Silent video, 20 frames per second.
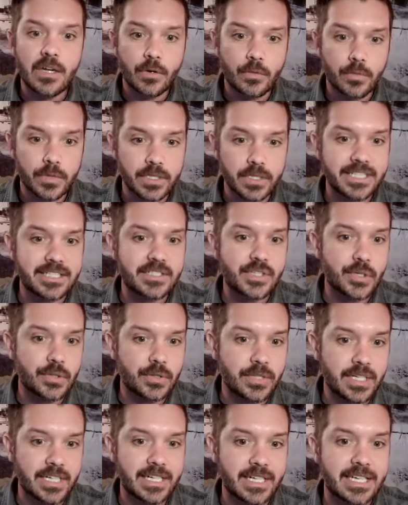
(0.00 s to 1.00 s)
really
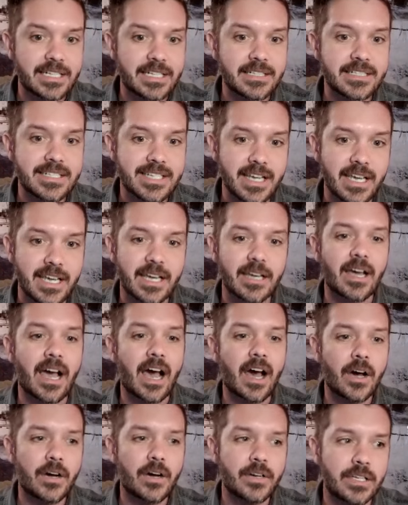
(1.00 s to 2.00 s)
tuning into
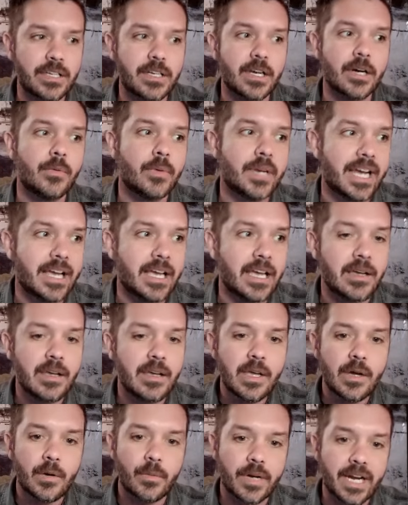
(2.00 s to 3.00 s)
oh you know when i
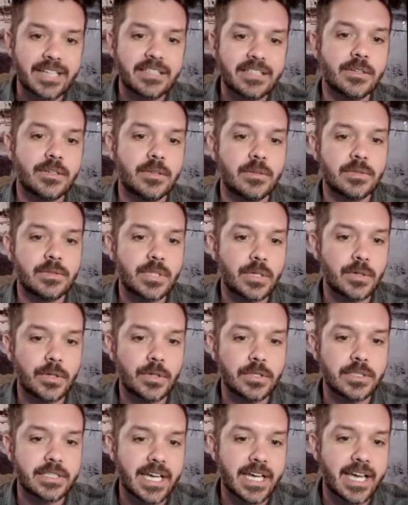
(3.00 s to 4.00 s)
when I to-
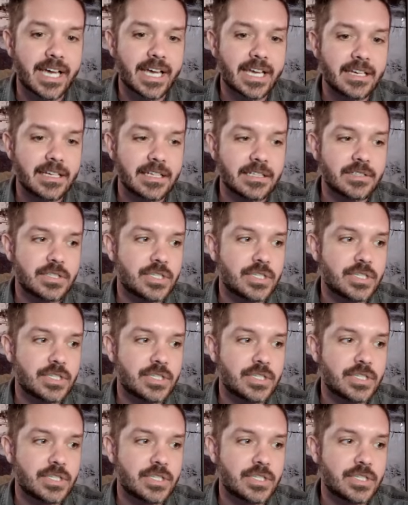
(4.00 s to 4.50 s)
told uh,